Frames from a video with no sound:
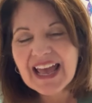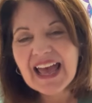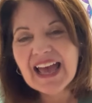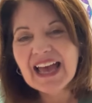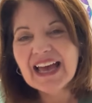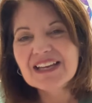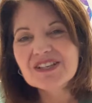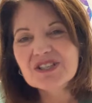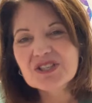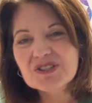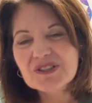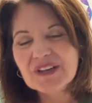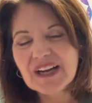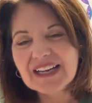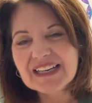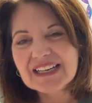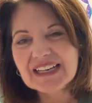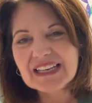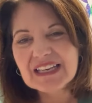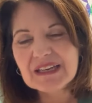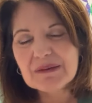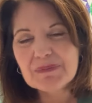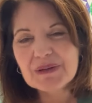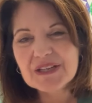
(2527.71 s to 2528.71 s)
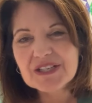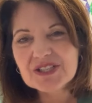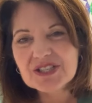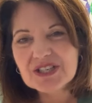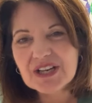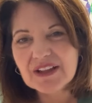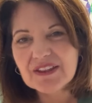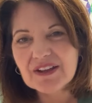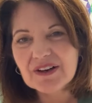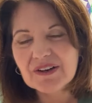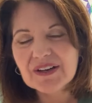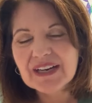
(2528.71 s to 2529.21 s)
and try to keep each
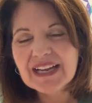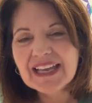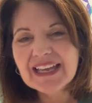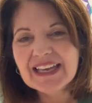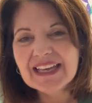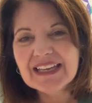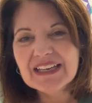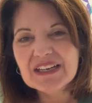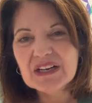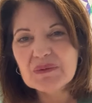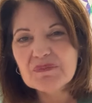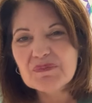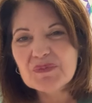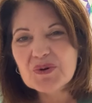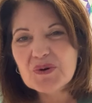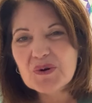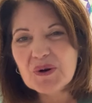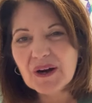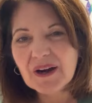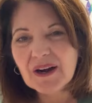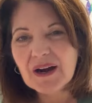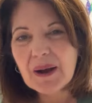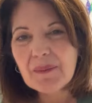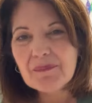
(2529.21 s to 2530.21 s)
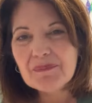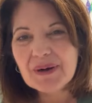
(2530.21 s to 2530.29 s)
other in a more